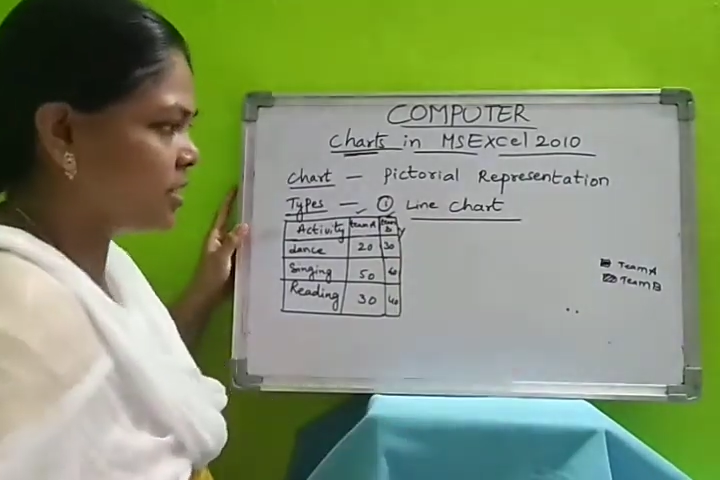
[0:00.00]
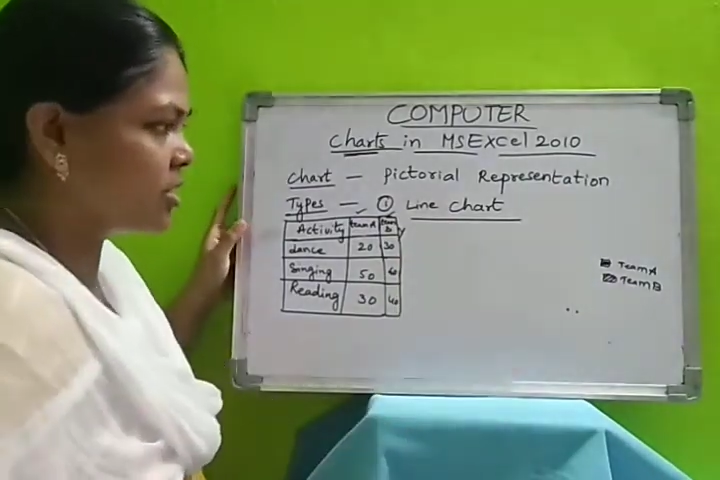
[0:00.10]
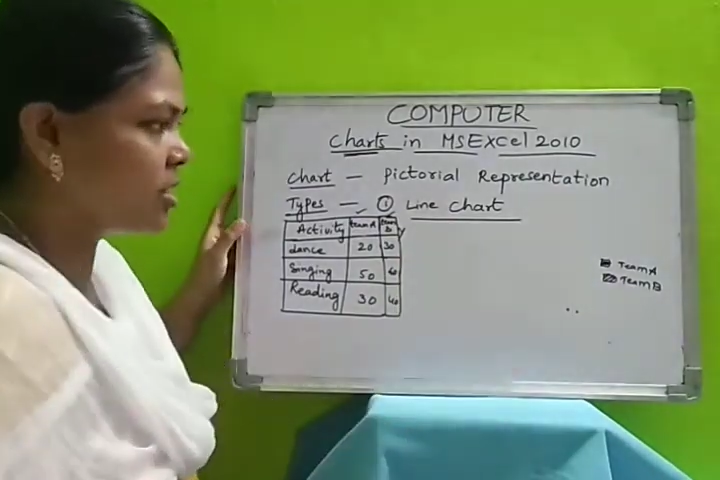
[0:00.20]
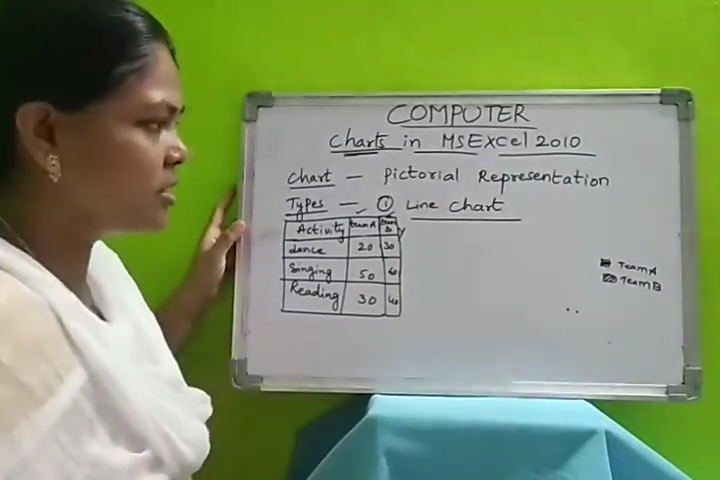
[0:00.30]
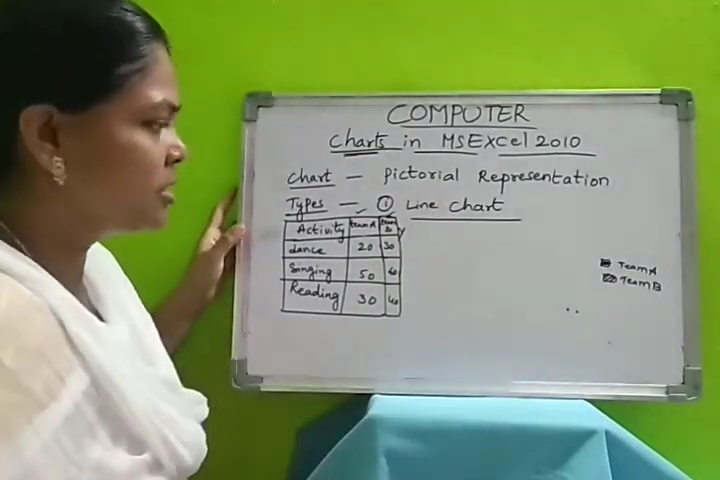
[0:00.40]

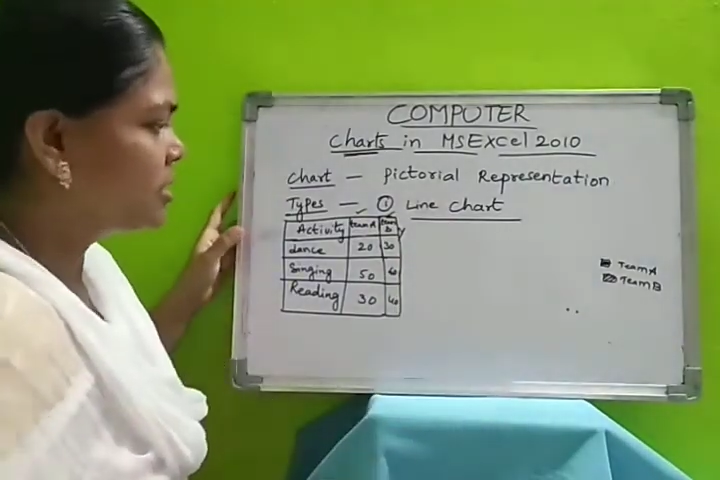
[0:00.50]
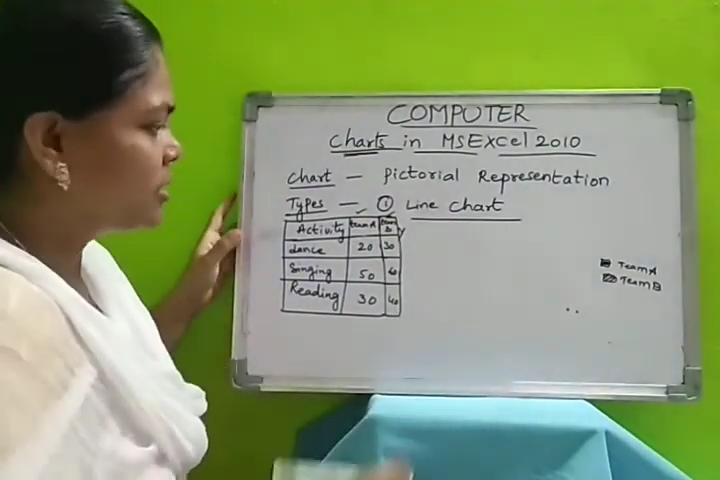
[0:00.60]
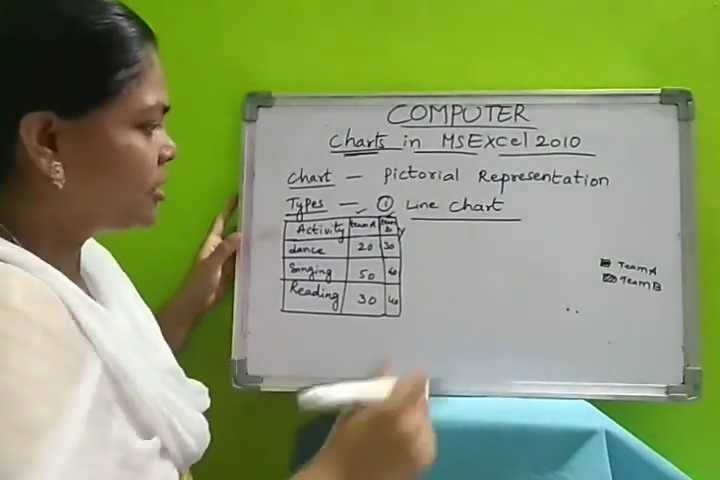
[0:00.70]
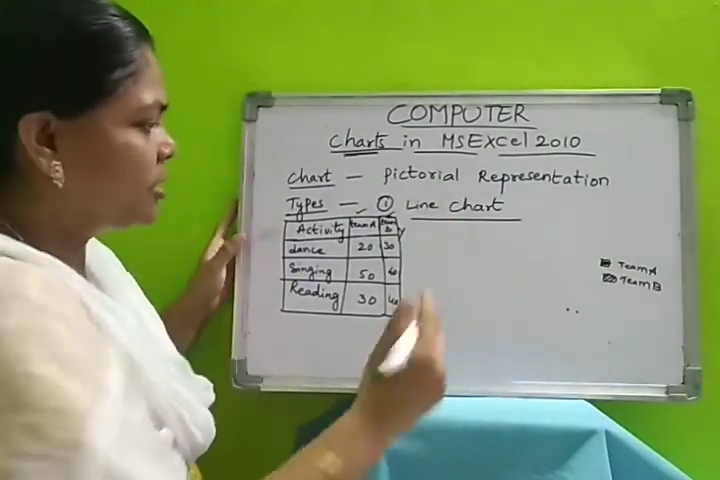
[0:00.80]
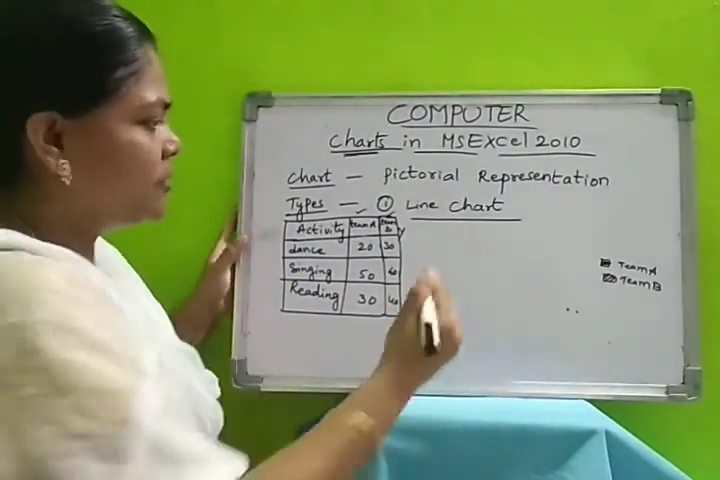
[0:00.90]
are
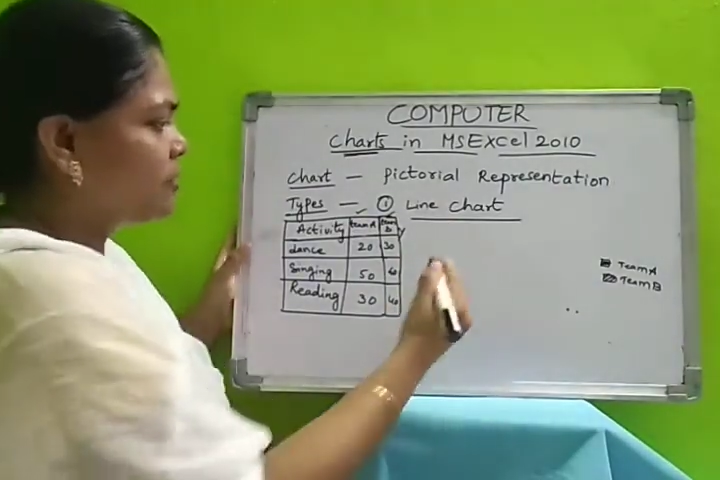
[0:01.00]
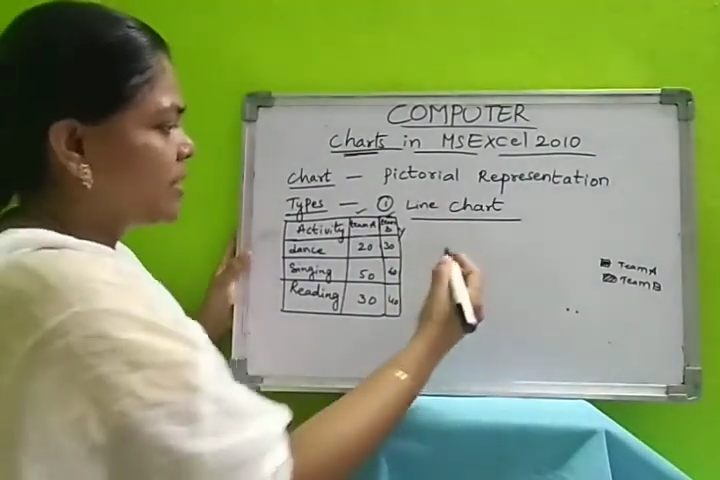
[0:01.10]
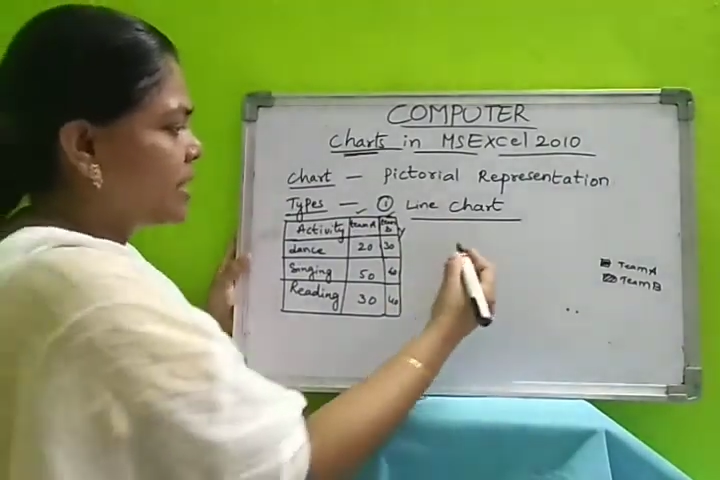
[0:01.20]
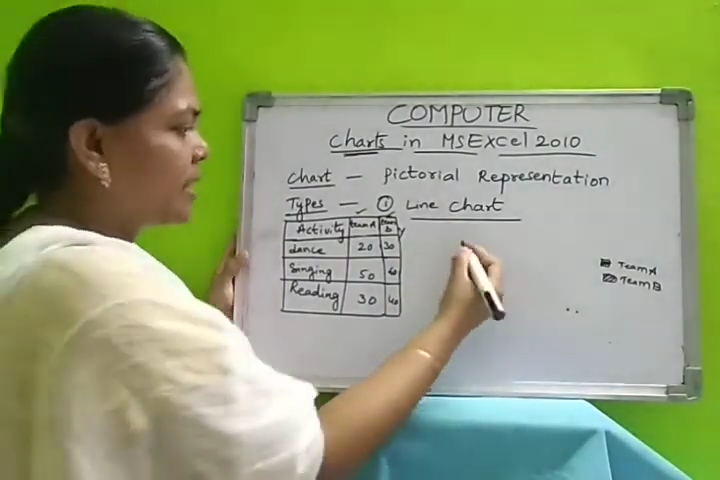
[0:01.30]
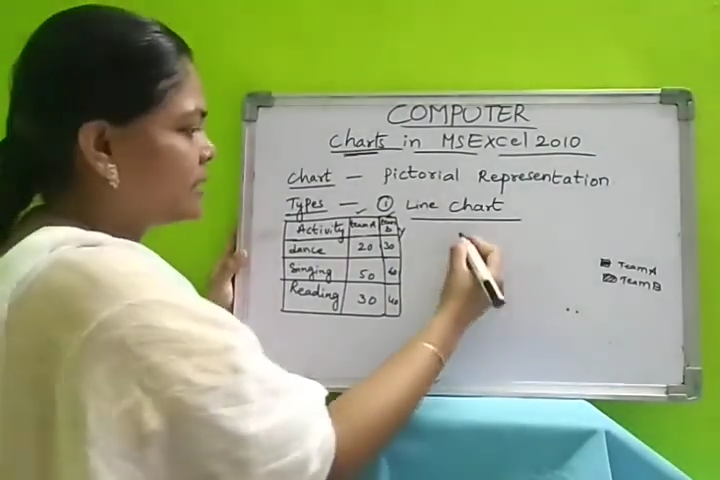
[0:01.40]
on
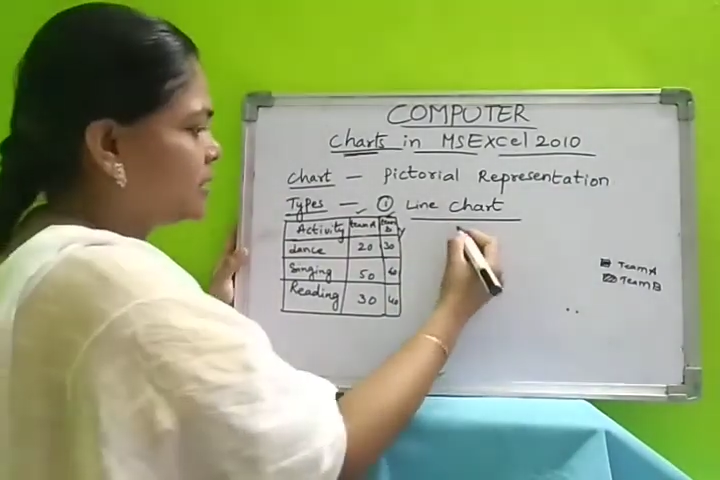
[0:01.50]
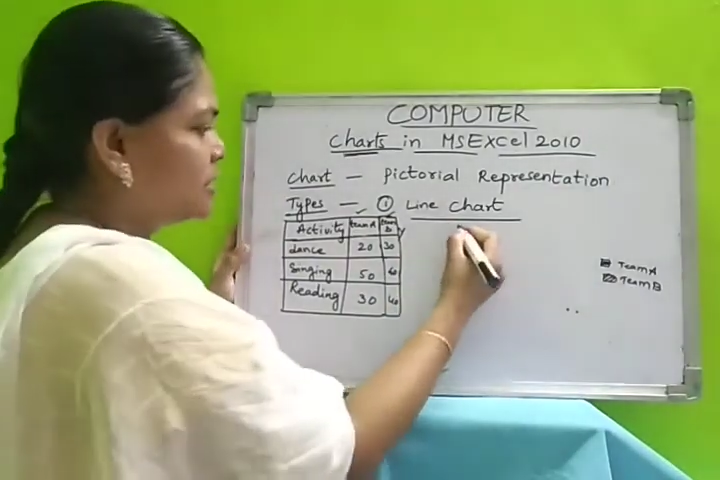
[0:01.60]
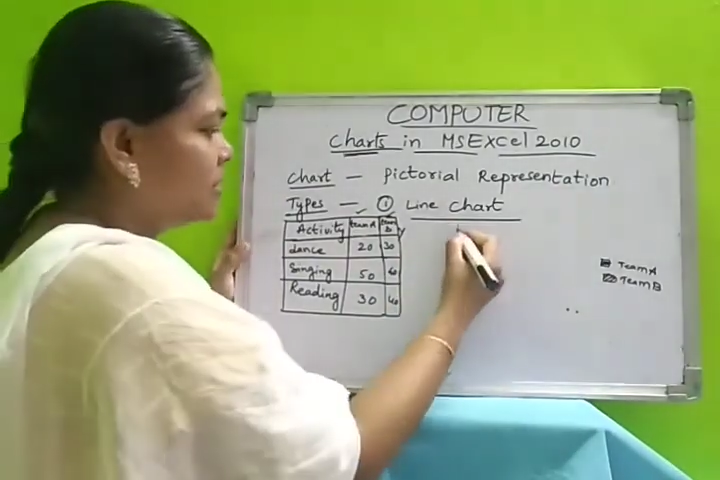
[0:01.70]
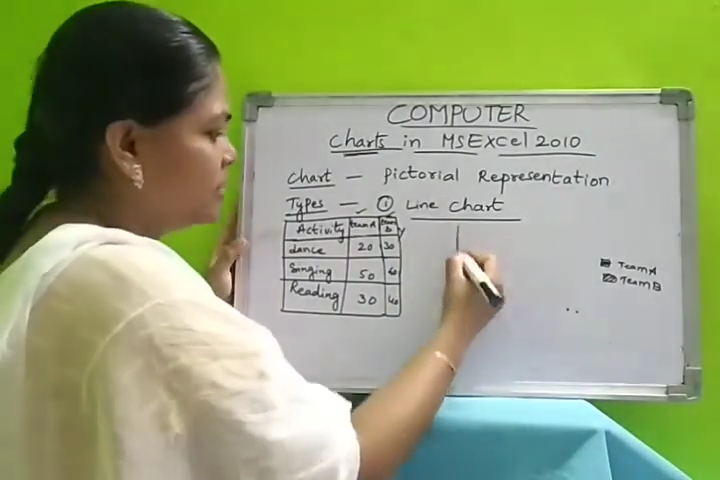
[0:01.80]
y-axis.